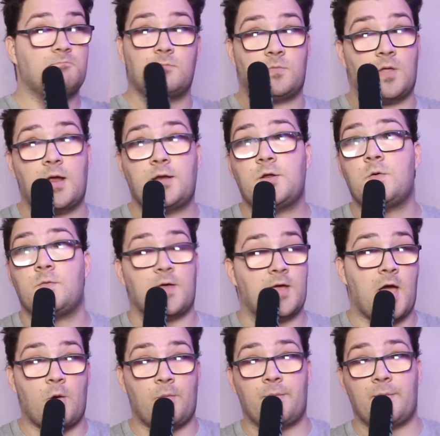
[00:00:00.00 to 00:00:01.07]
They do. They
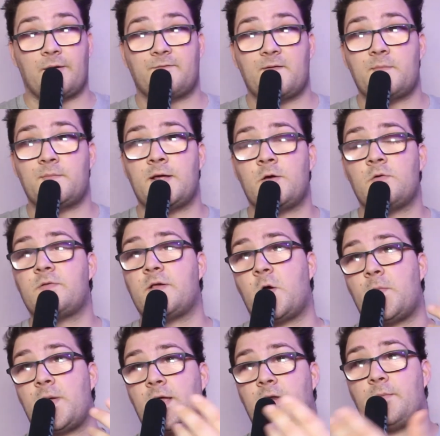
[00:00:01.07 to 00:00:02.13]
help me make thumbnails, they
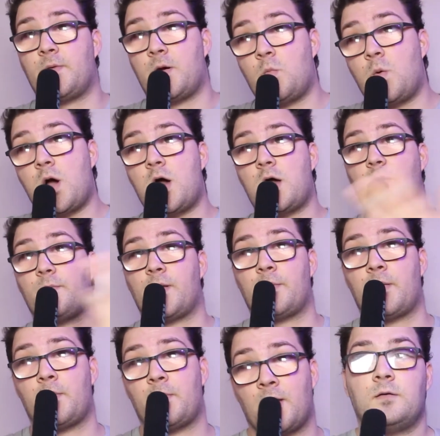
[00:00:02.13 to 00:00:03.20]
help me edit my work, blah,
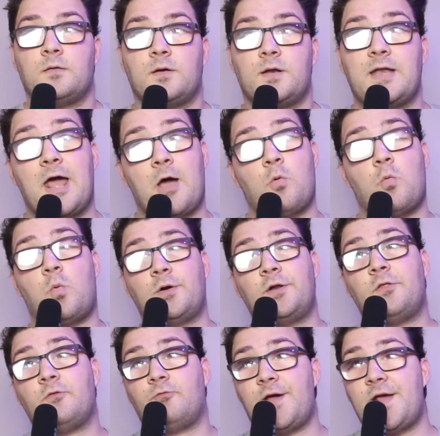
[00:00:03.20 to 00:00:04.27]
blah, blah. Now, one
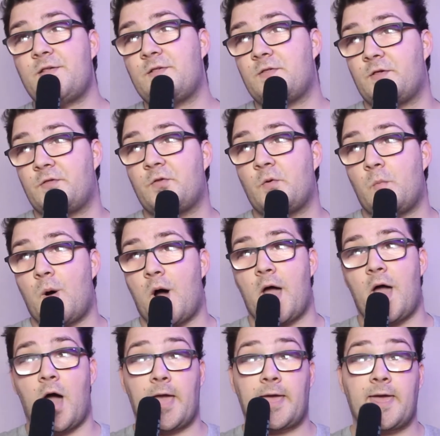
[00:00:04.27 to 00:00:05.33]
of the reasons as to
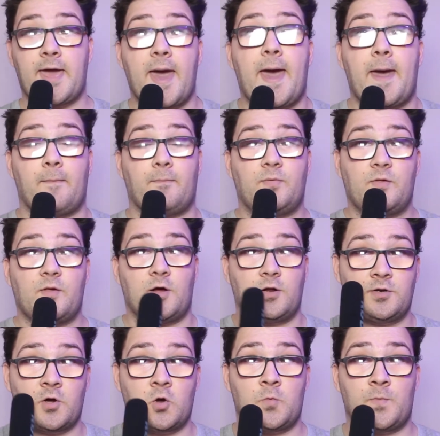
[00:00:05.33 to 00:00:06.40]
why I kept
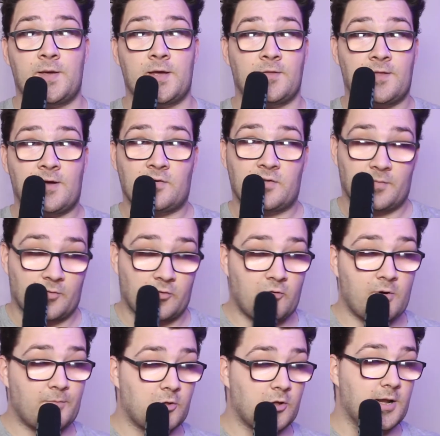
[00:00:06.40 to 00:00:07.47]
Adobe and their
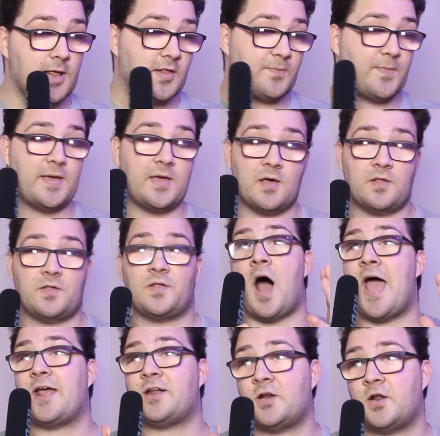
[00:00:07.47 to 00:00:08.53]
subscription is because
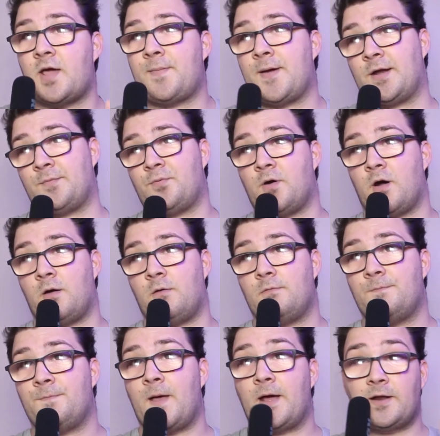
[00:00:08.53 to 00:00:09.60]
I had an iPad Pro
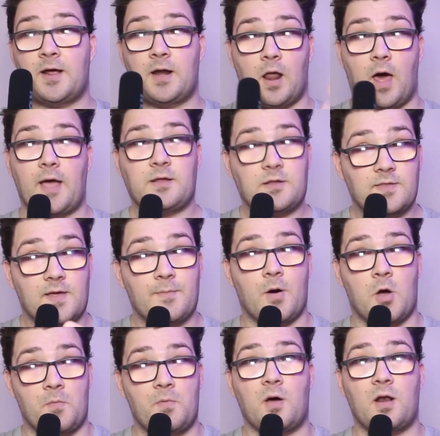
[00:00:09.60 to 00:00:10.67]
and I liked their
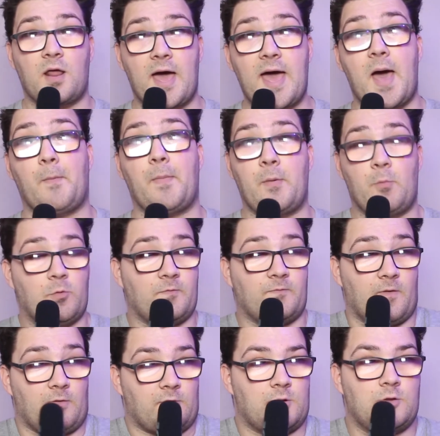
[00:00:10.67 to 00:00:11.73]
mobile app. It was
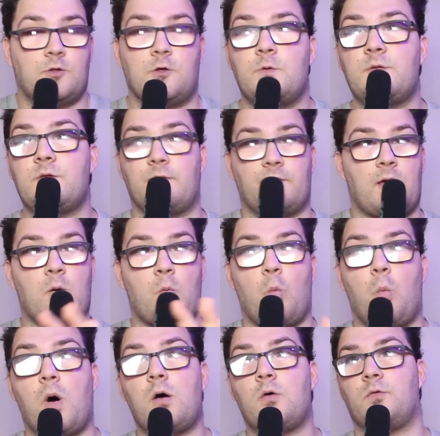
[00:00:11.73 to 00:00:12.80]
very intuitive. It
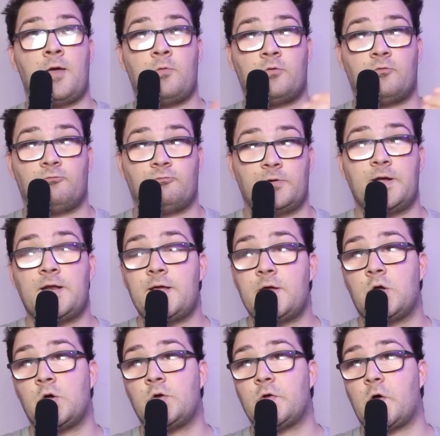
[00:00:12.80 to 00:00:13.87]
was. It was really
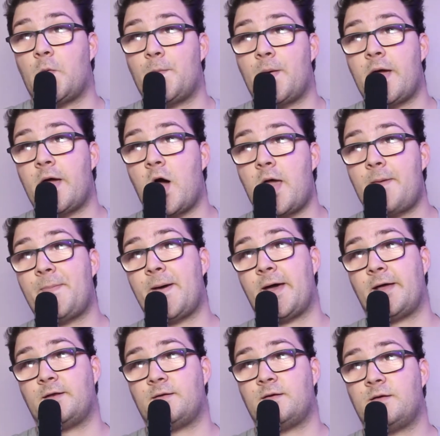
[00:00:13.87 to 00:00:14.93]
good on my
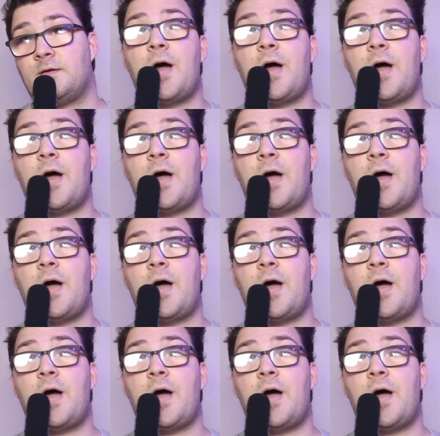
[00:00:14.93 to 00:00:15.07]
iPad.